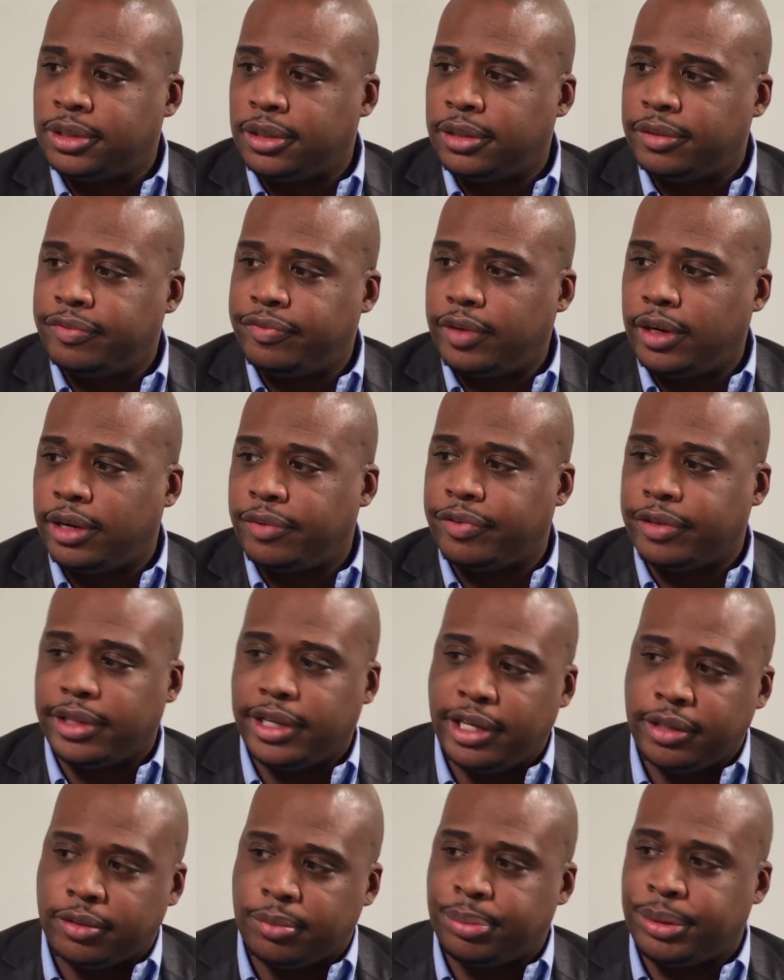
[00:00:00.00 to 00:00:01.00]
of
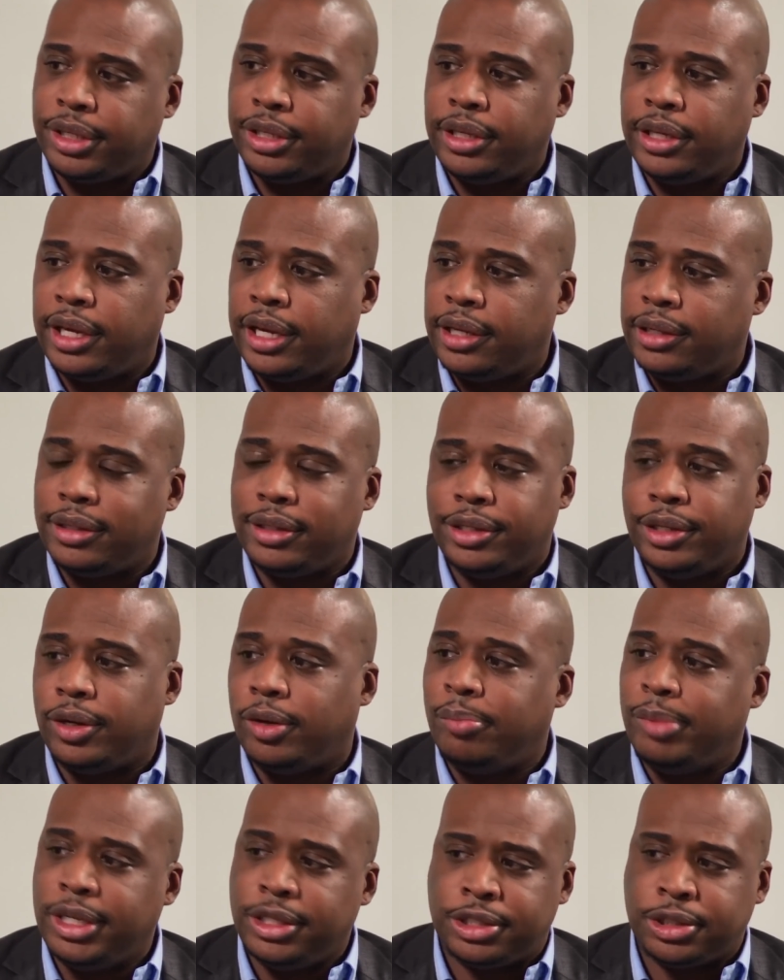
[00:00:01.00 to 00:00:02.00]
philanthropy and
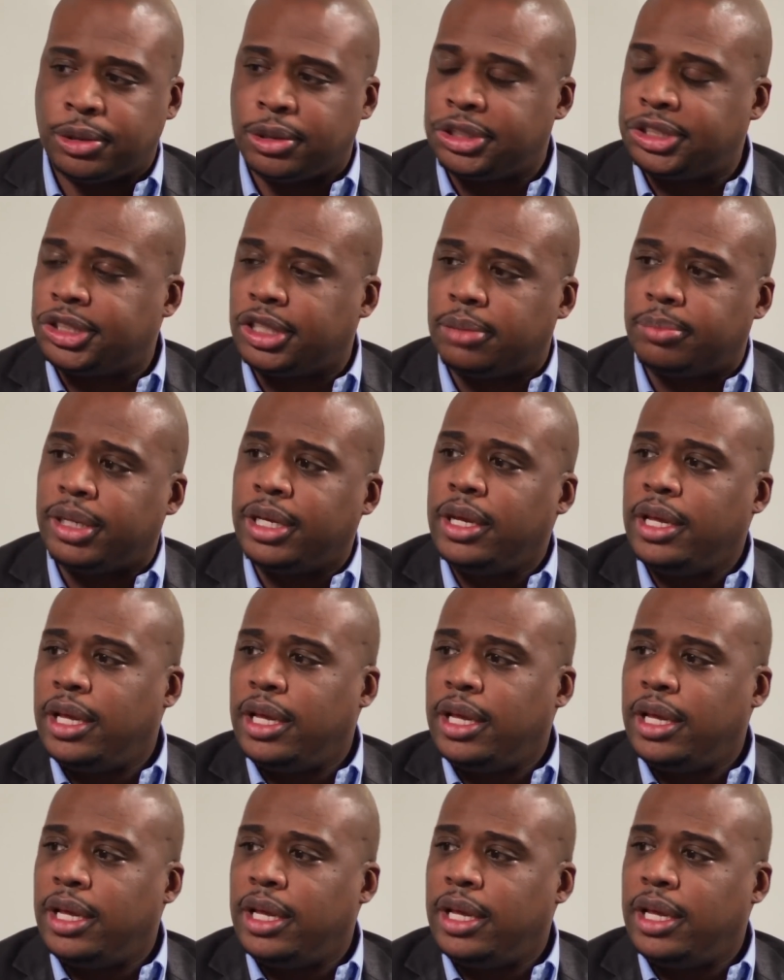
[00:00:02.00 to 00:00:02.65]
mentorship